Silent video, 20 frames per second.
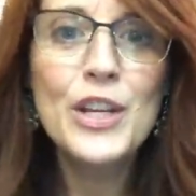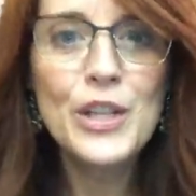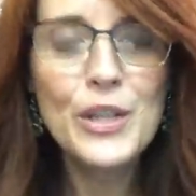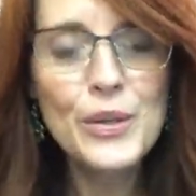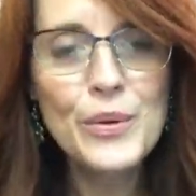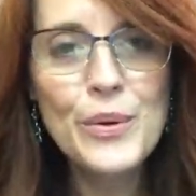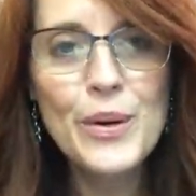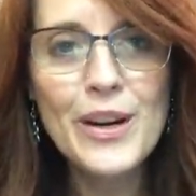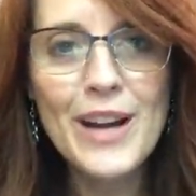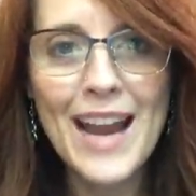
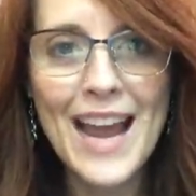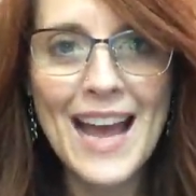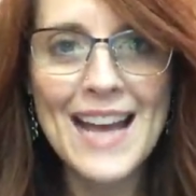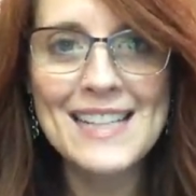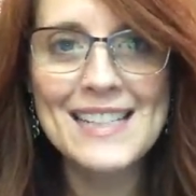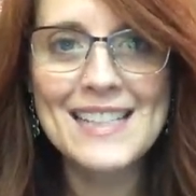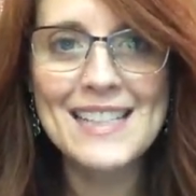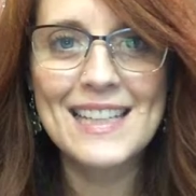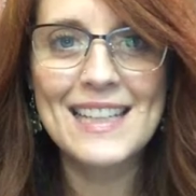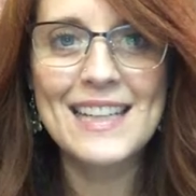you are
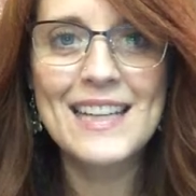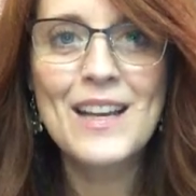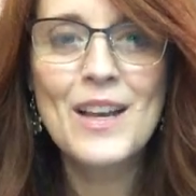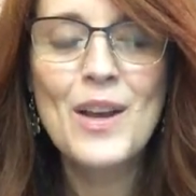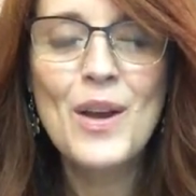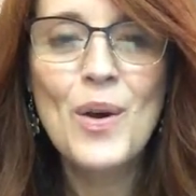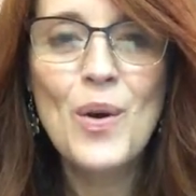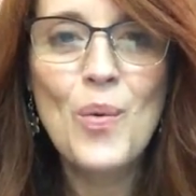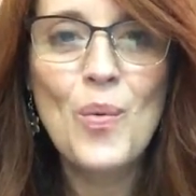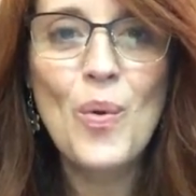asking
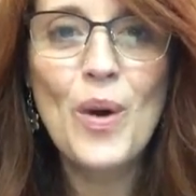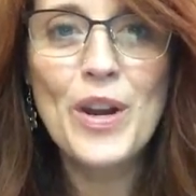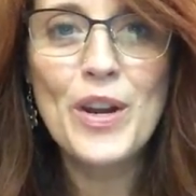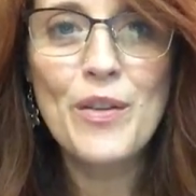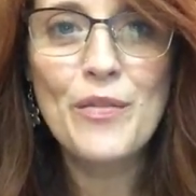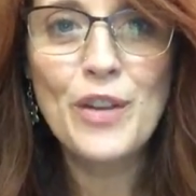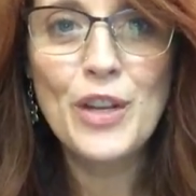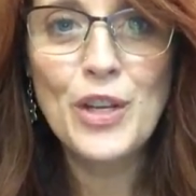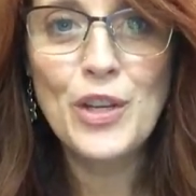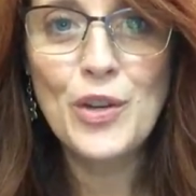one
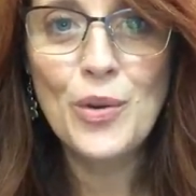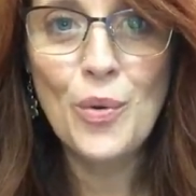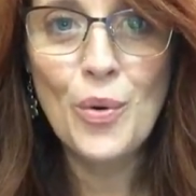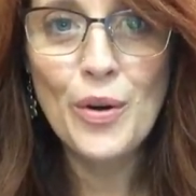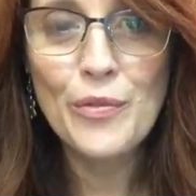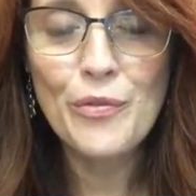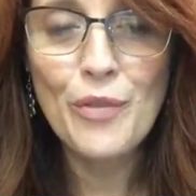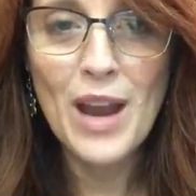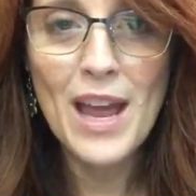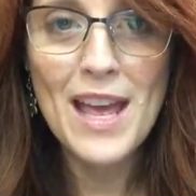of
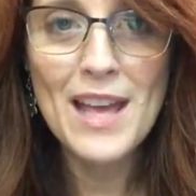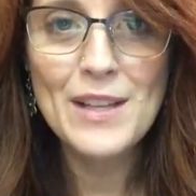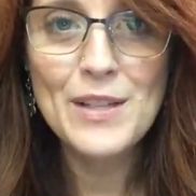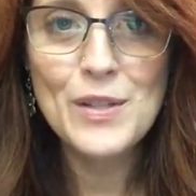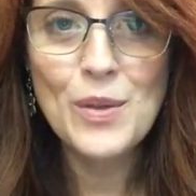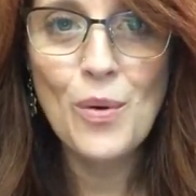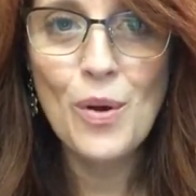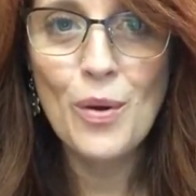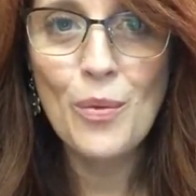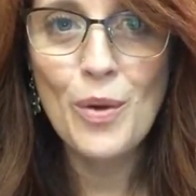your
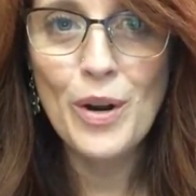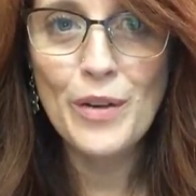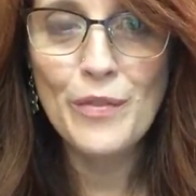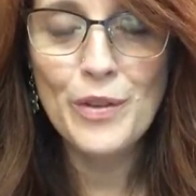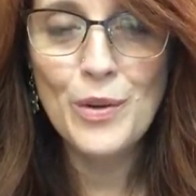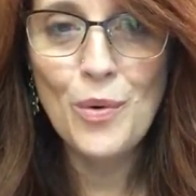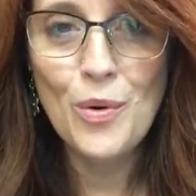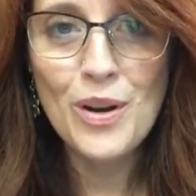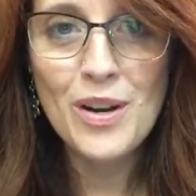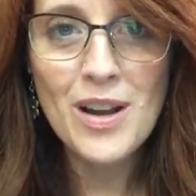friends or one
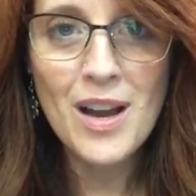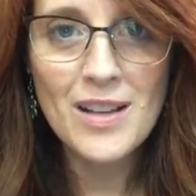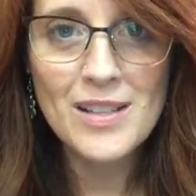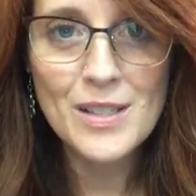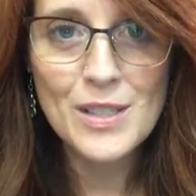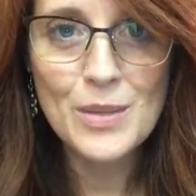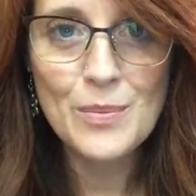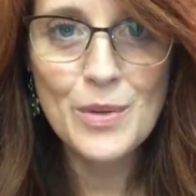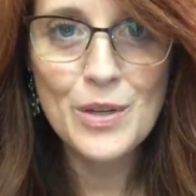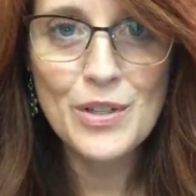of your
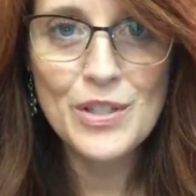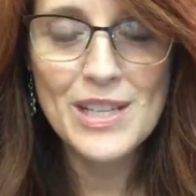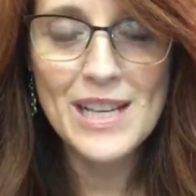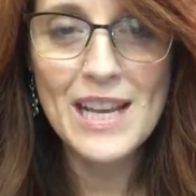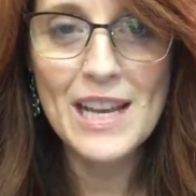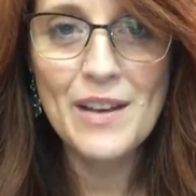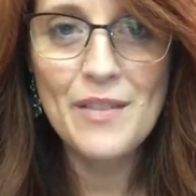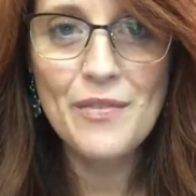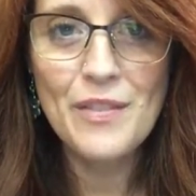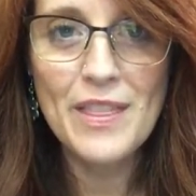customers
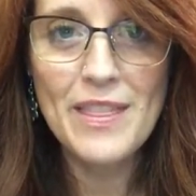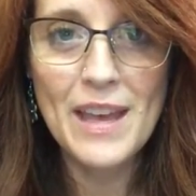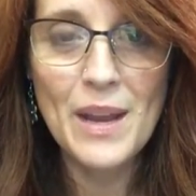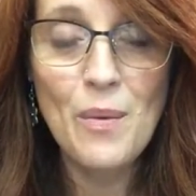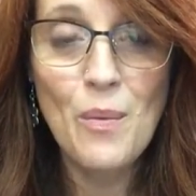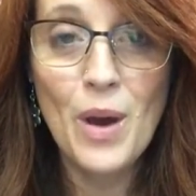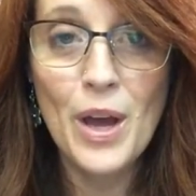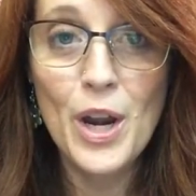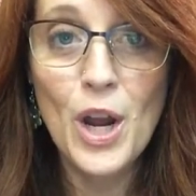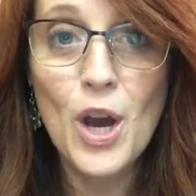if
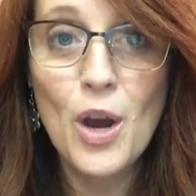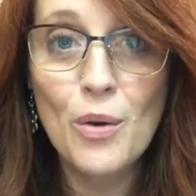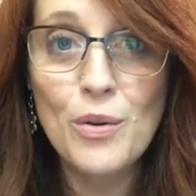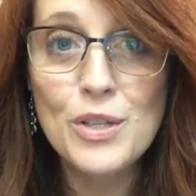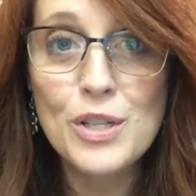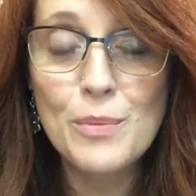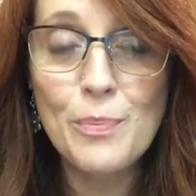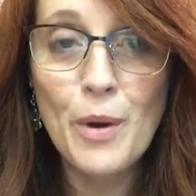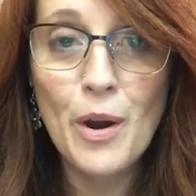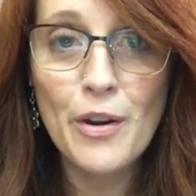they want to
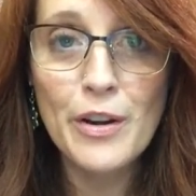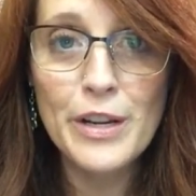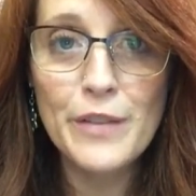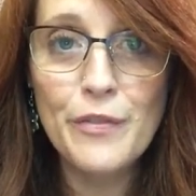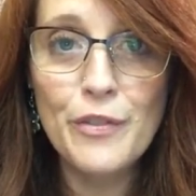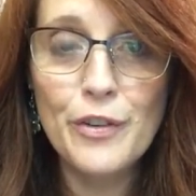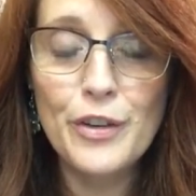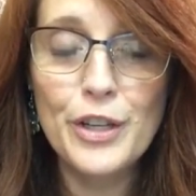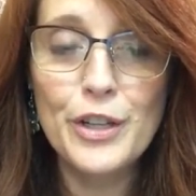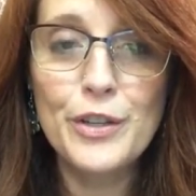host a party
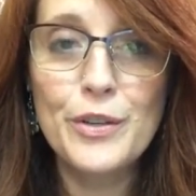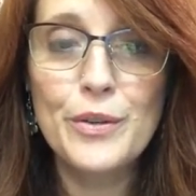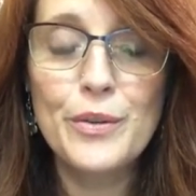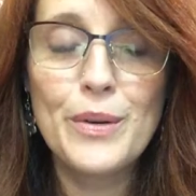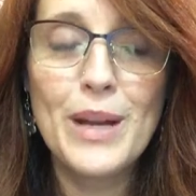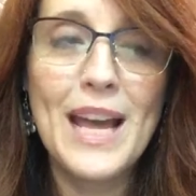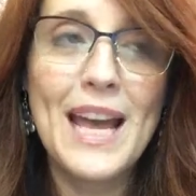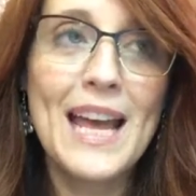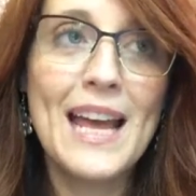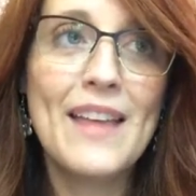for
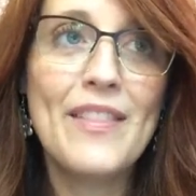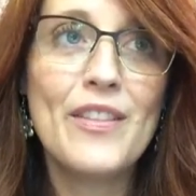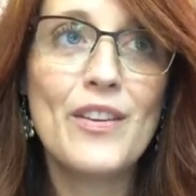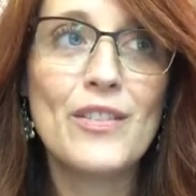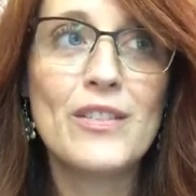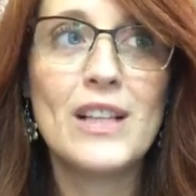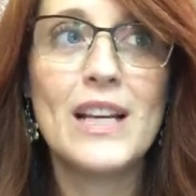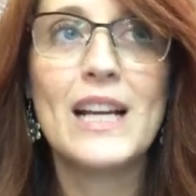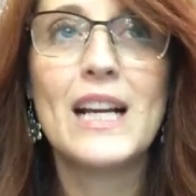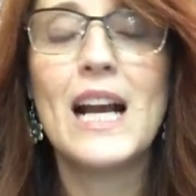you, and
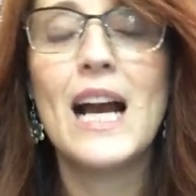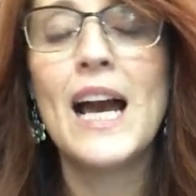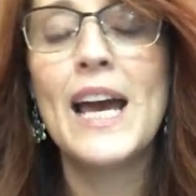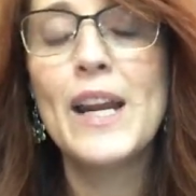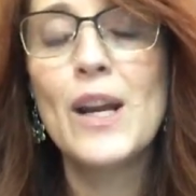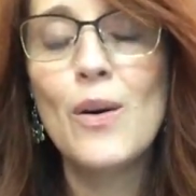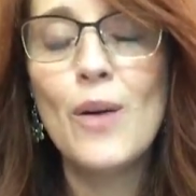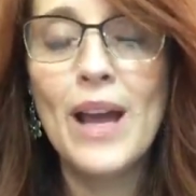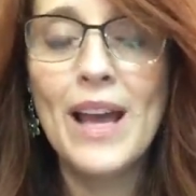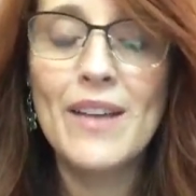they're like,
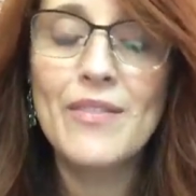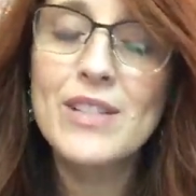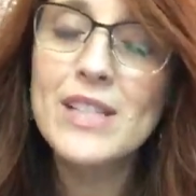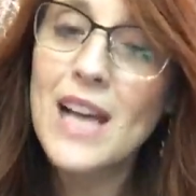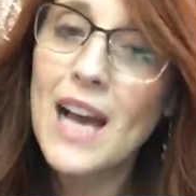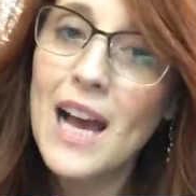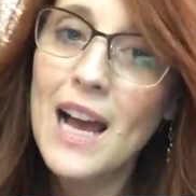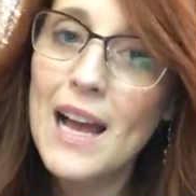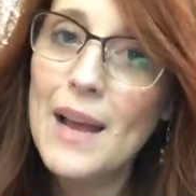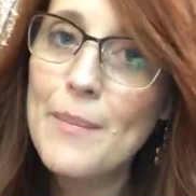I don't have
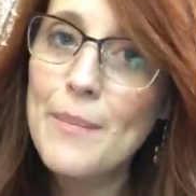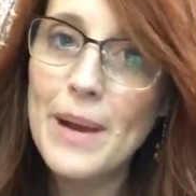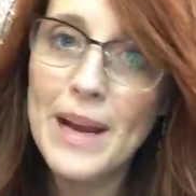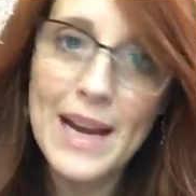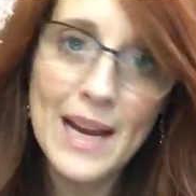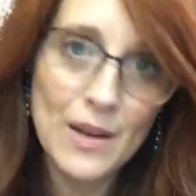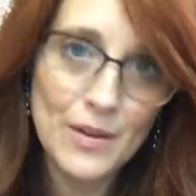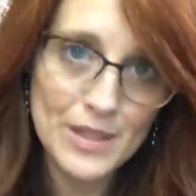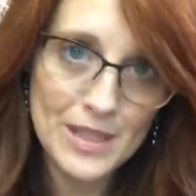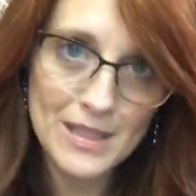time, my
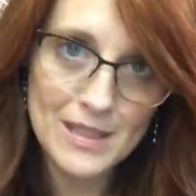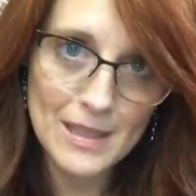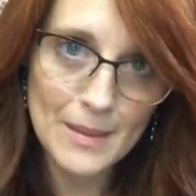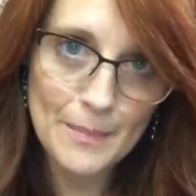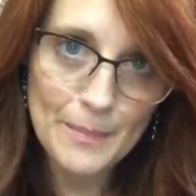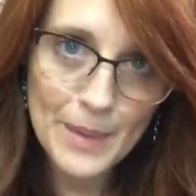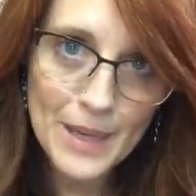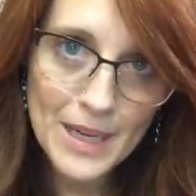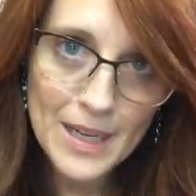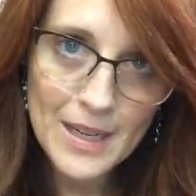house
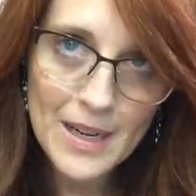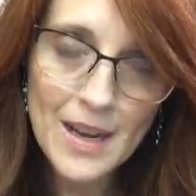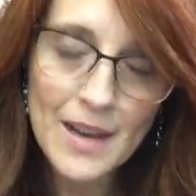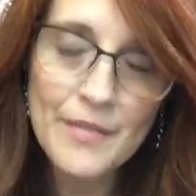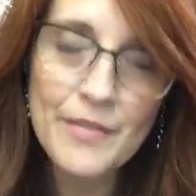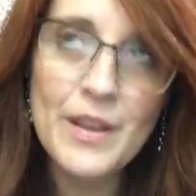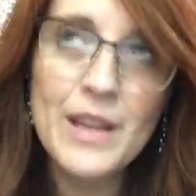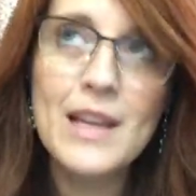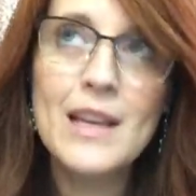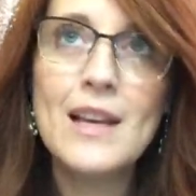isn't big
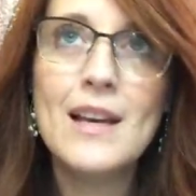enough,